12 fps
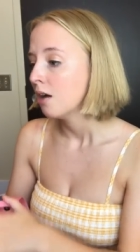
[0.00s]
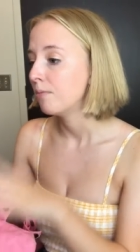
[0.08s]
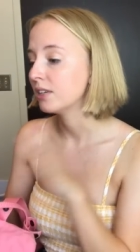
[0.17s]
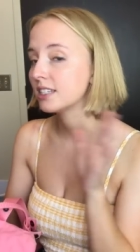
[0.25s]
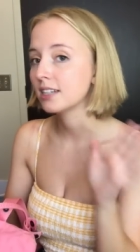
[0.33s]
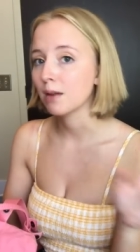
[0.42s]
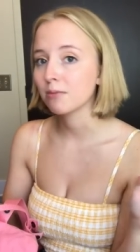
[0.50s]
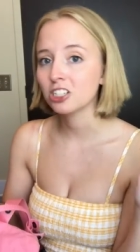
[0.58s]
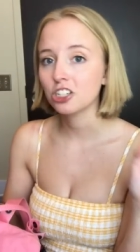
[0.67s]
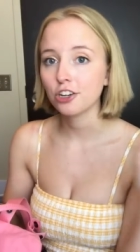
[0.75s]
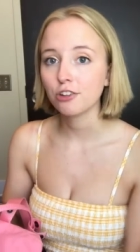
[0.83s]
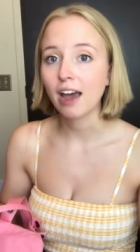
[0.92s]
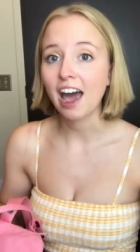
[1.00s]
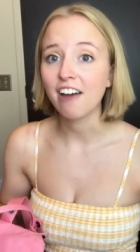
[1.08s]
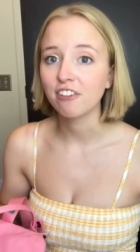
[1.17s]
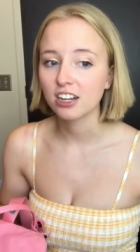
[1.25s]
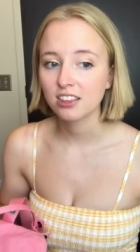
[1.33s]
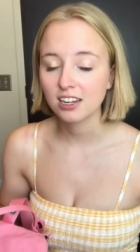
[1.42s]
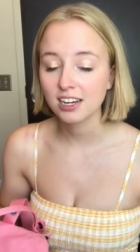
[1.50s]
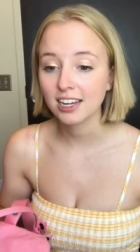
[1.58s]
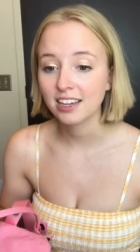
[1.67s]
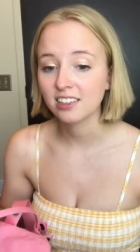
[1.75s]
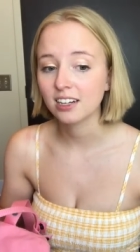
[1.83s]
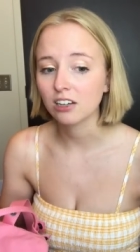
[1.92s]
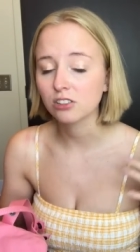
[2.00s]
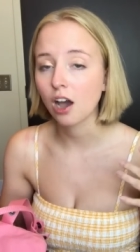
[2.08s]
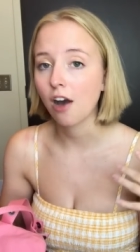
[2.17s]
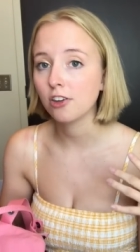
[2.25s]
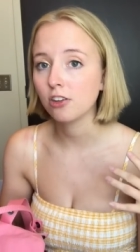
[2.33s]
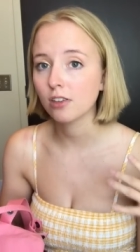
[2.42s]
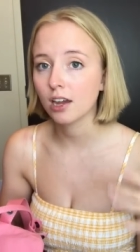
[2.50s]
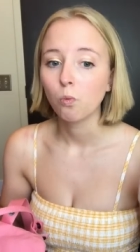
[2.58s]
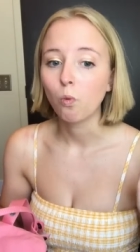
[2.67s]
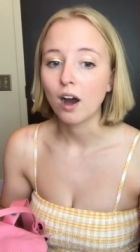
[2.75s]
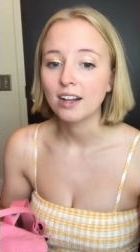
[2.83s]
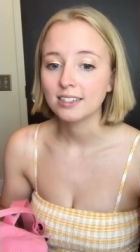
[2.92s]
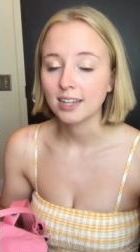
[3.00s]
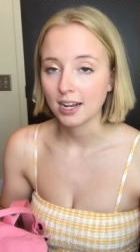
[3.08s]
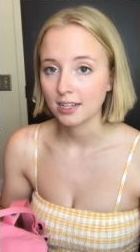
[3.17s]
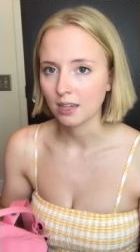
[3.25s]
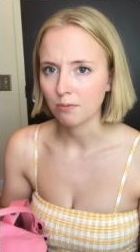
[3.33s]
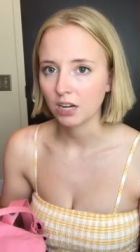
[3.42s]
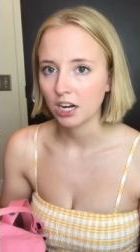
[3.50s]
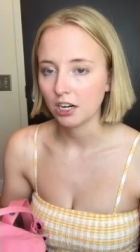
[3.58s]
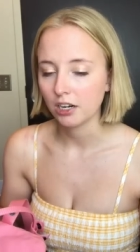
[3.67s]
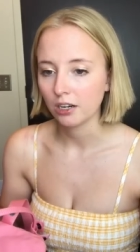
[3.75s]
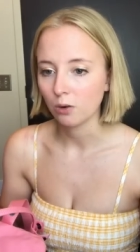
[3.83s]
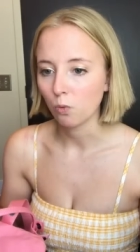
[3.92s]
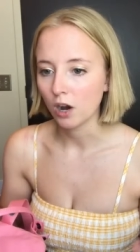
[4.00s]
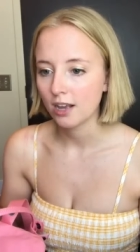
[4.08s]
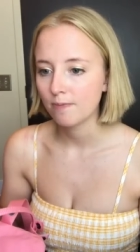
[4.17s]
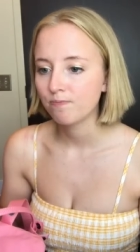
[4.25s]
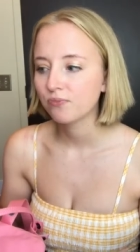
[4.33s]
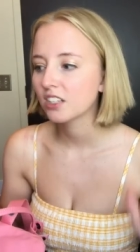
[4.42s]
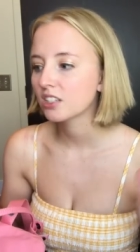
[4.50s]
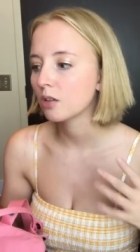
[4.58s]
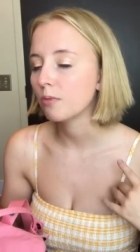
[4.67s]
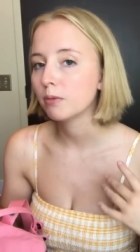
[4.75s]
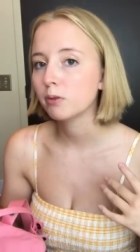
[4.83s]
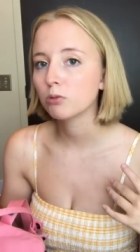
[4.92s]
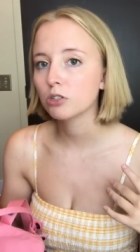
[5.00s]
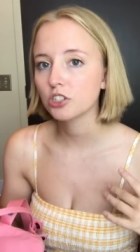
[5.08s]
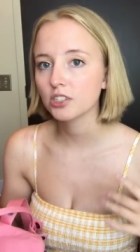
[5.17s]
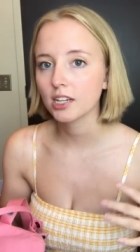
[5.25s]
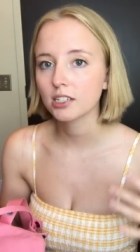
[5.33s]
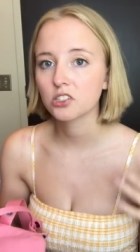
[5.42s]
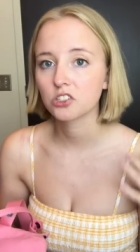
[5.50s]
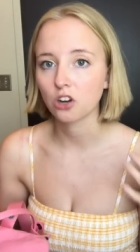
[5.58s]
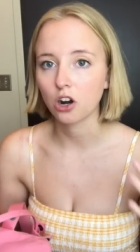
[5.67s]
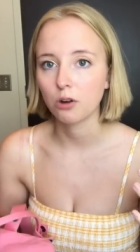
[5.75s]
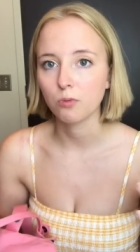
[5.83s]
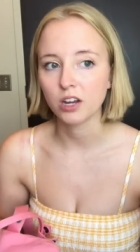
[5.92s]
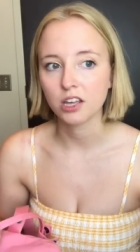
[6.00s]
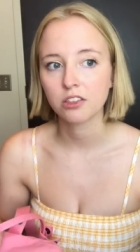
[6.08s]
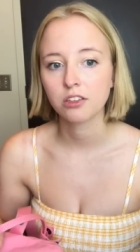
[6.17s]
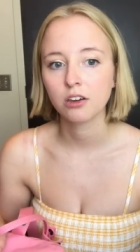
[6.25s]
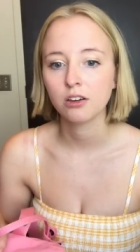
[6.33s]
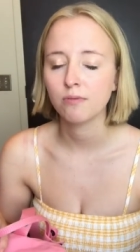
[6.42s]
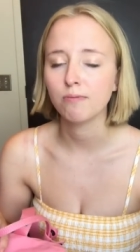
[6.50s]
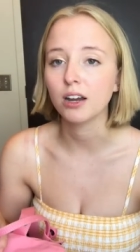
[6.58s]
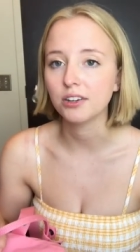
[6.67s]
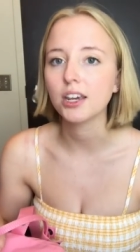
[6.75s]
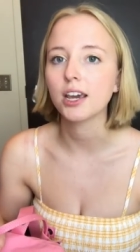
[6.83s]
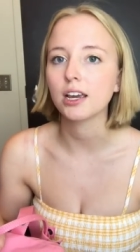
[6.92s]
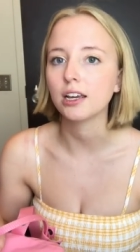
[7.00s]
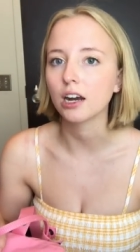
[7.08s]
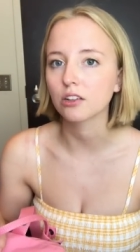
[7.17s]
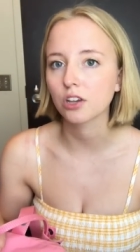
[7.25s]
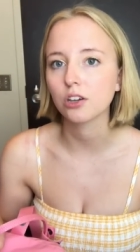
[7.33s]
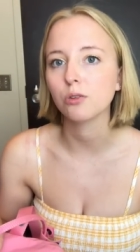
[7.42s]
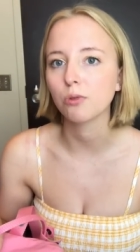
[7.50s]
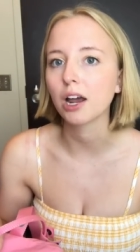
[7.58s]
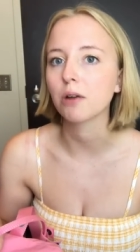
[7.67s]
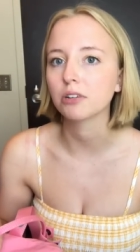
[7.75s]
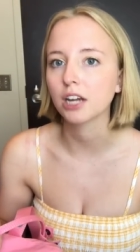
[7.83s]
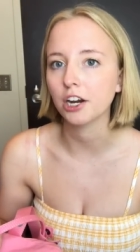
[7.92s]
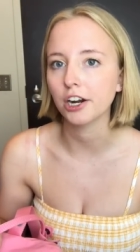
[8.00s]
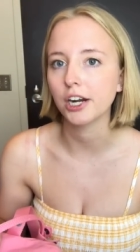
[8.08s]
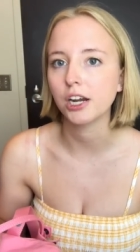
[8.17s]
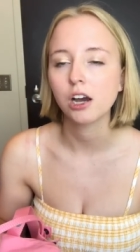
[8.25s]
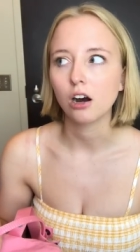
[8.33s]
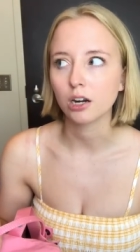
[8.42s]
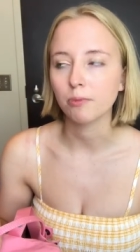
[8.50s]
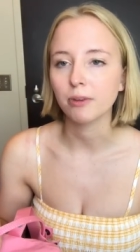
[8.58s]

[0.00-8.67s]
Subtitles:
But today I'm going to show you everything, and then I'll tell you like what days I'm carrying what. So maybe we'll just like start with Monday and I'll tell you what I would carry on